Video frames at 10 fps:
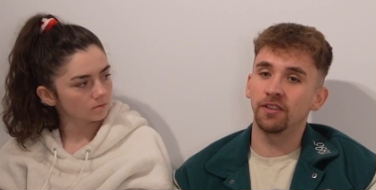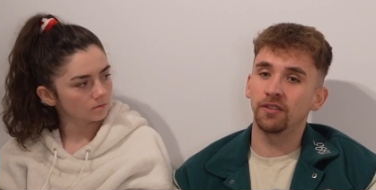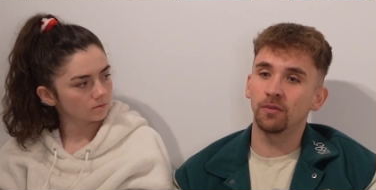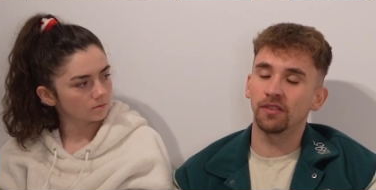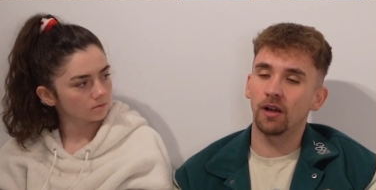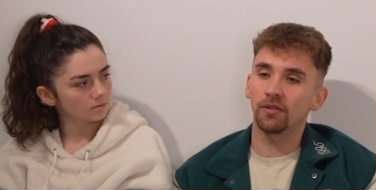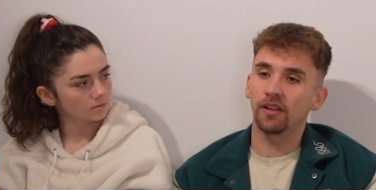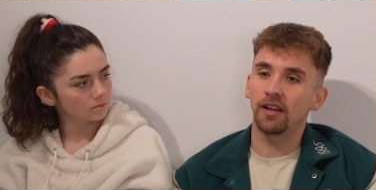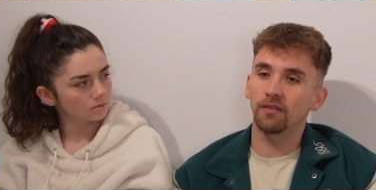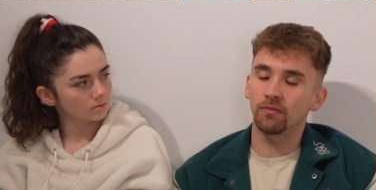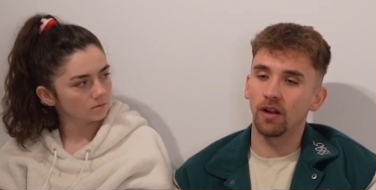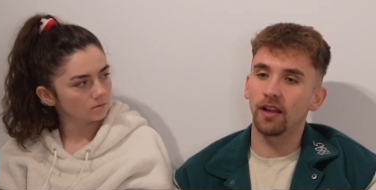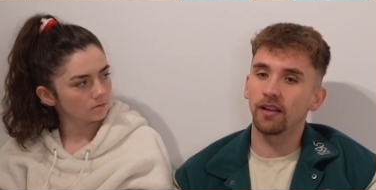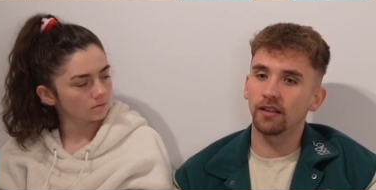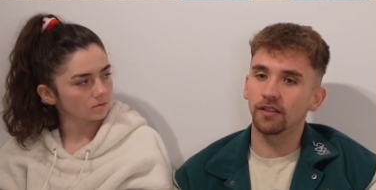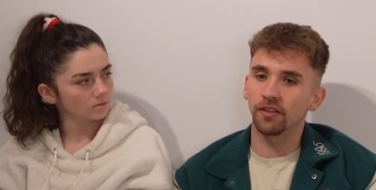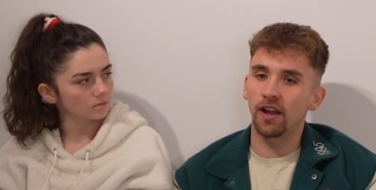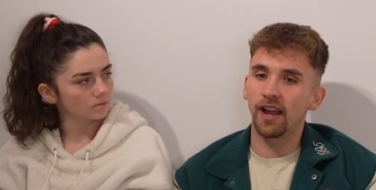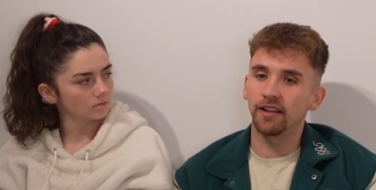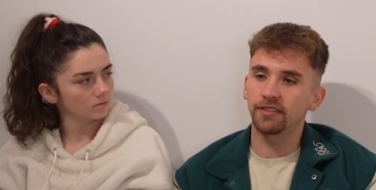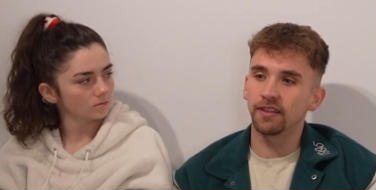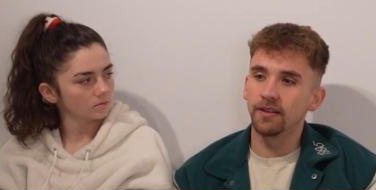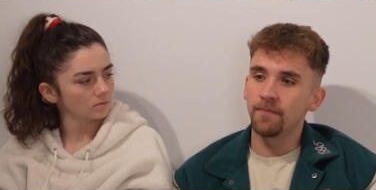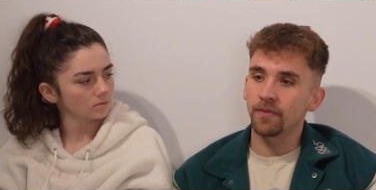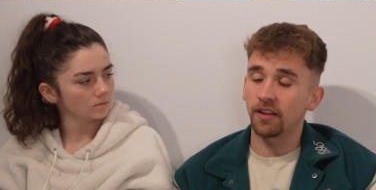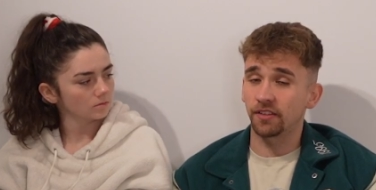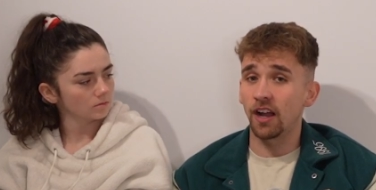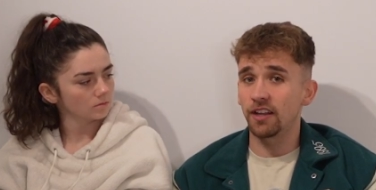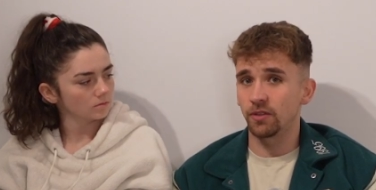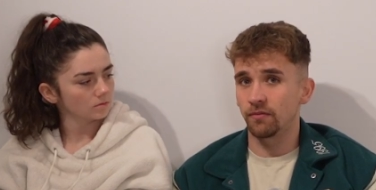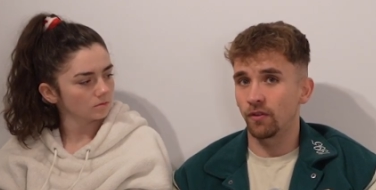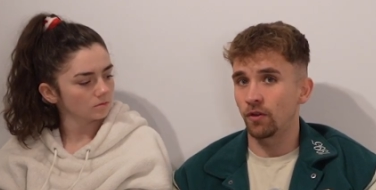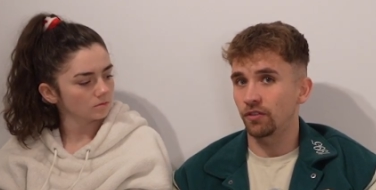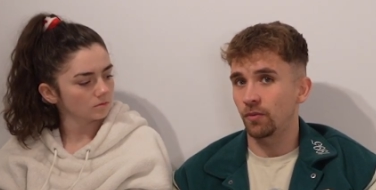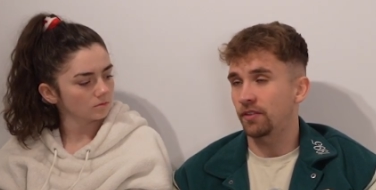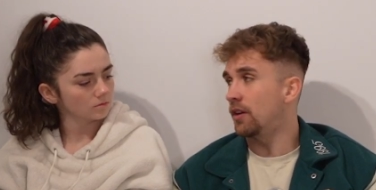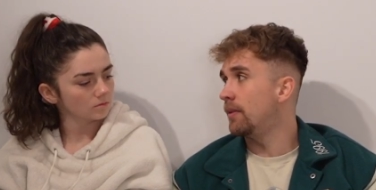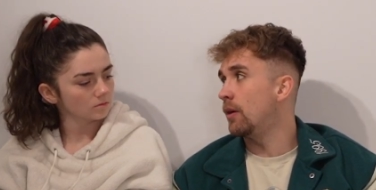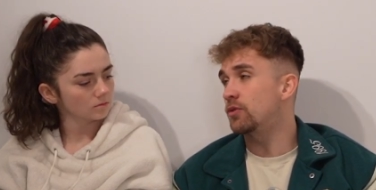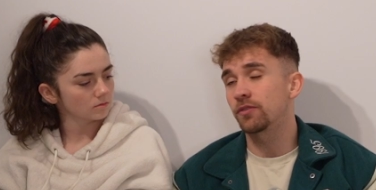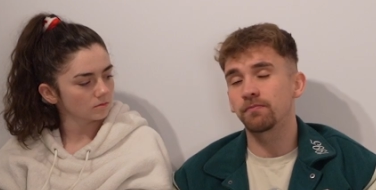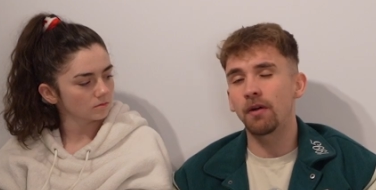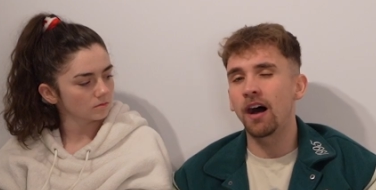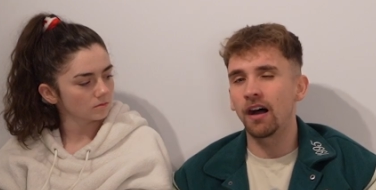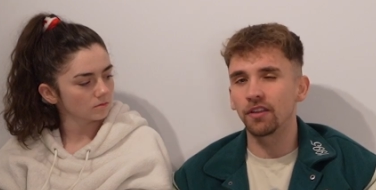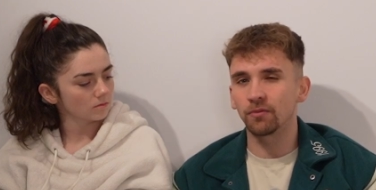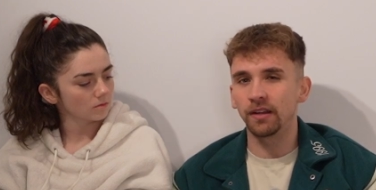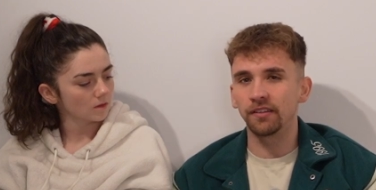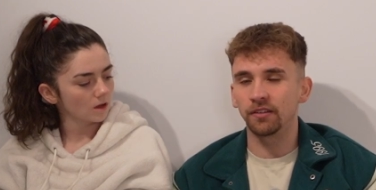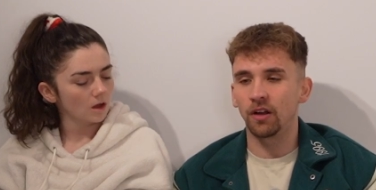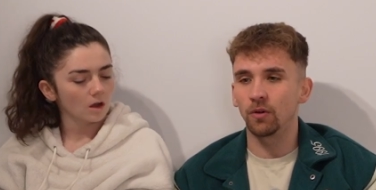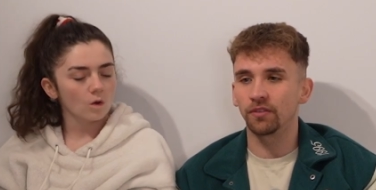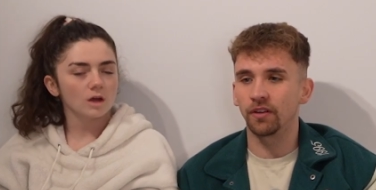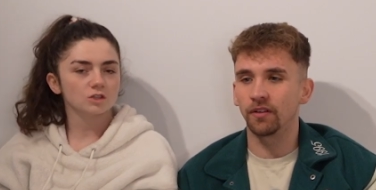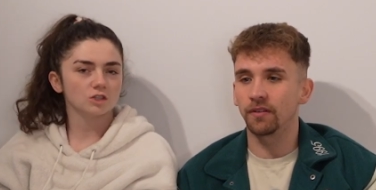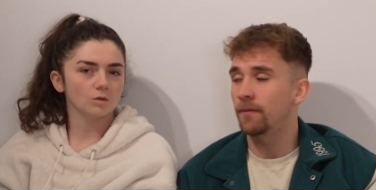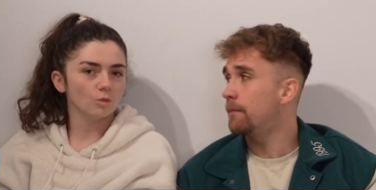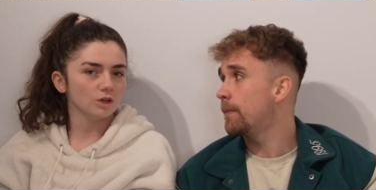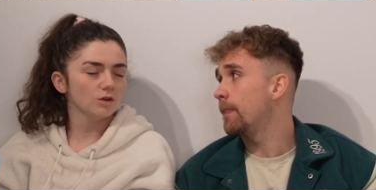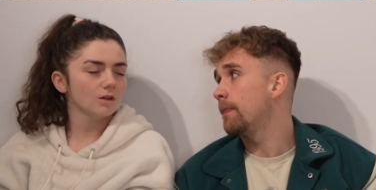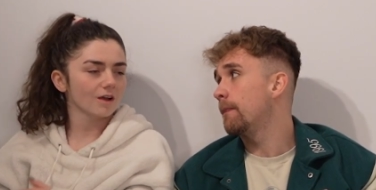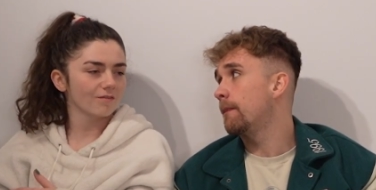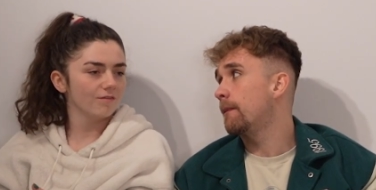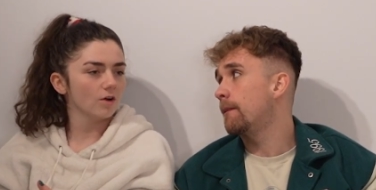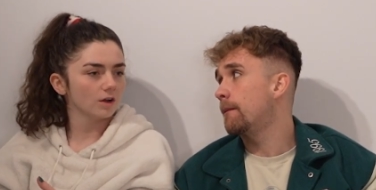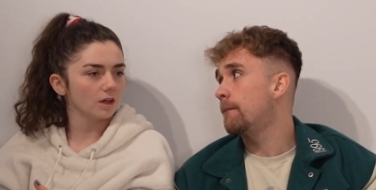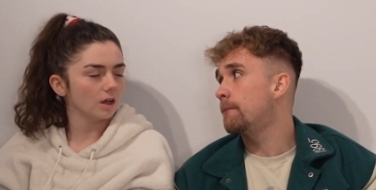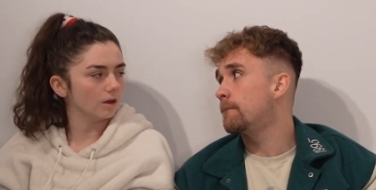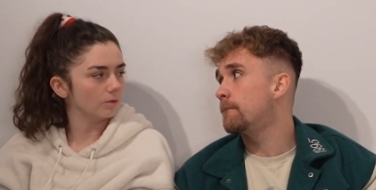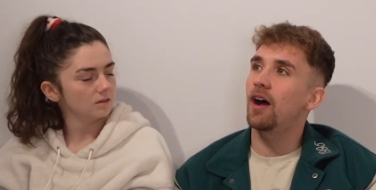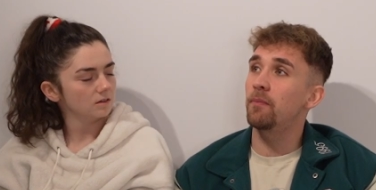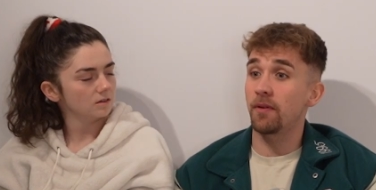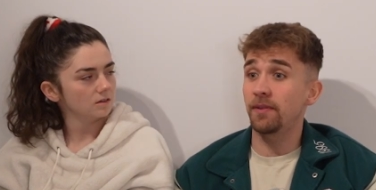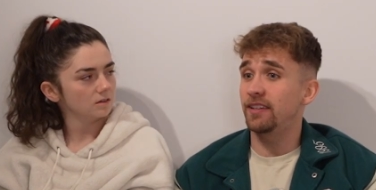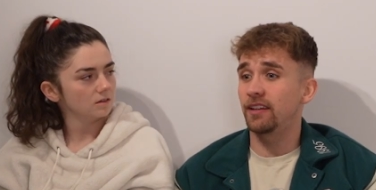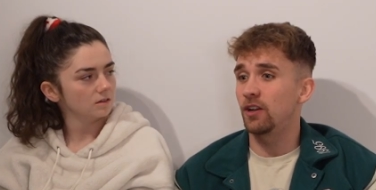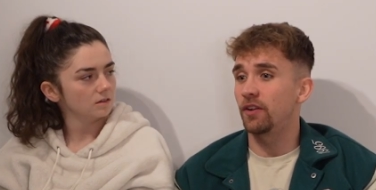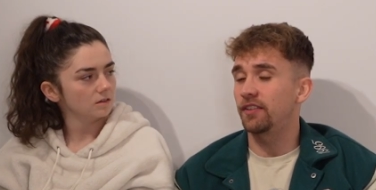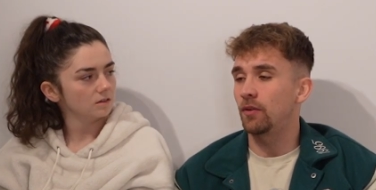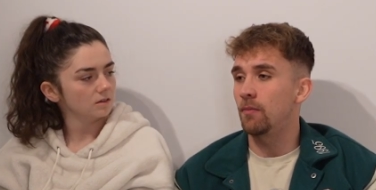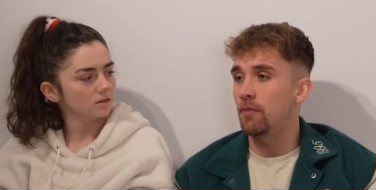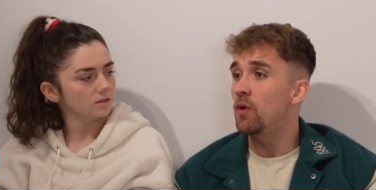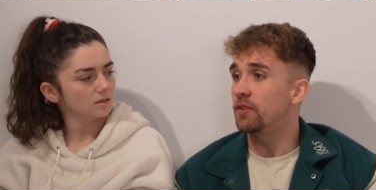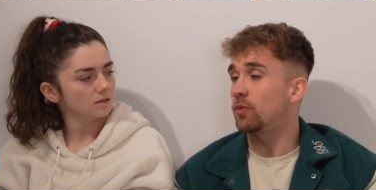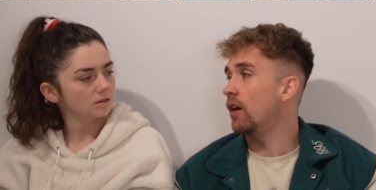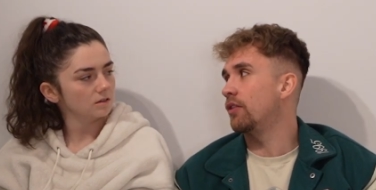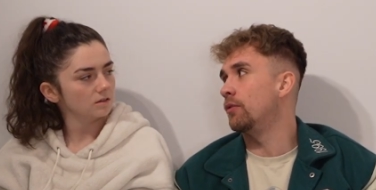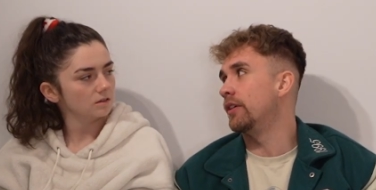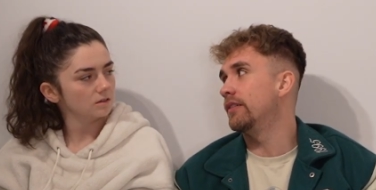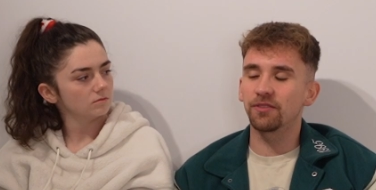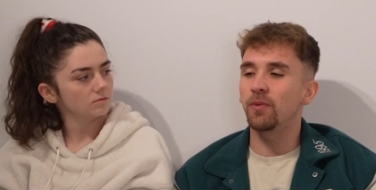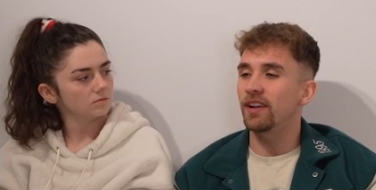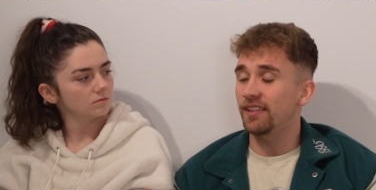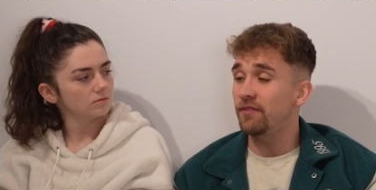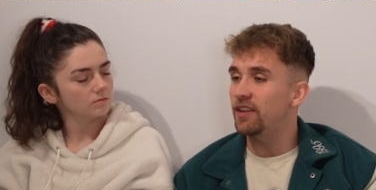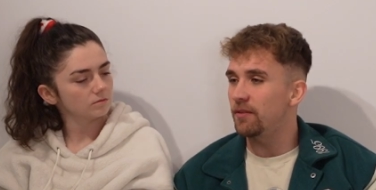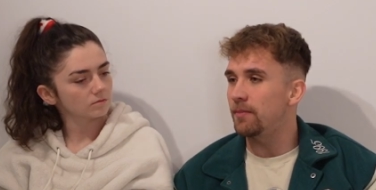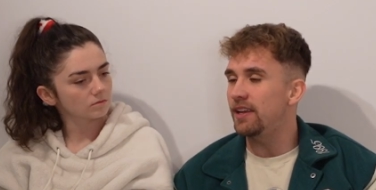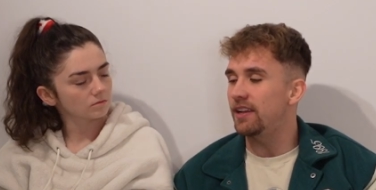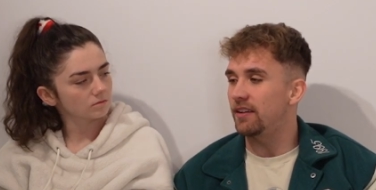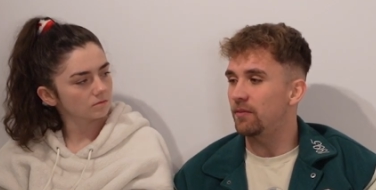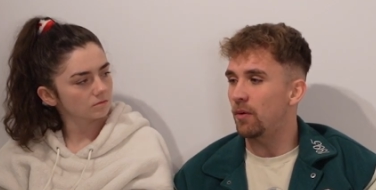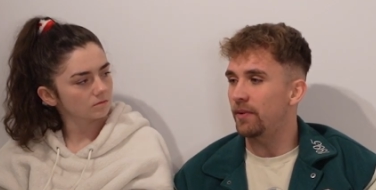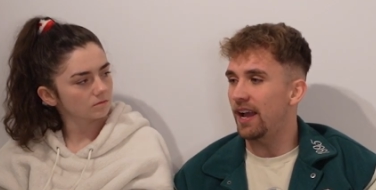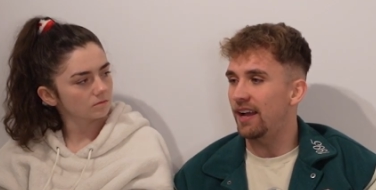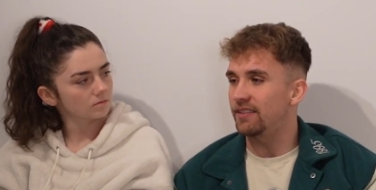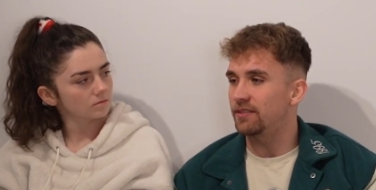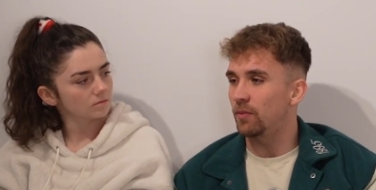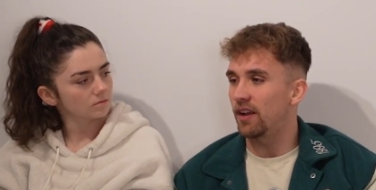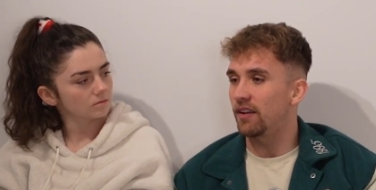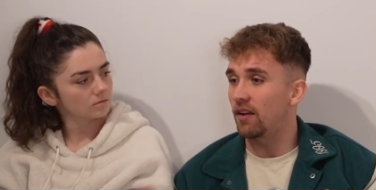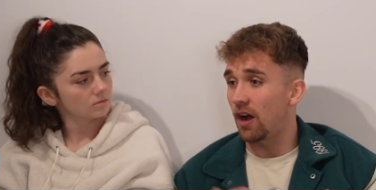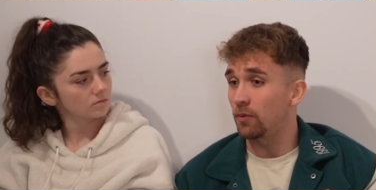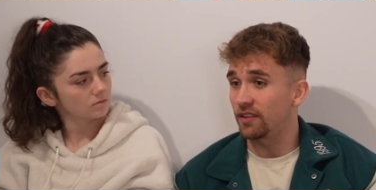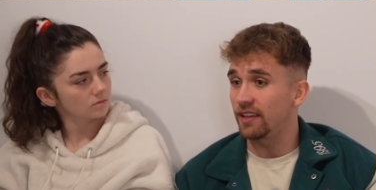Speaker 1: to do was I was like, right, because I had I started doing vlogs whilst I was up there, which was part of the reason I also. Question:
Speaker 2: Were you like cute.
Speaker 1: I'll, I'll, be deadly honest, there were moments where I thought it. It's weird because even in the meeting when we had, when I was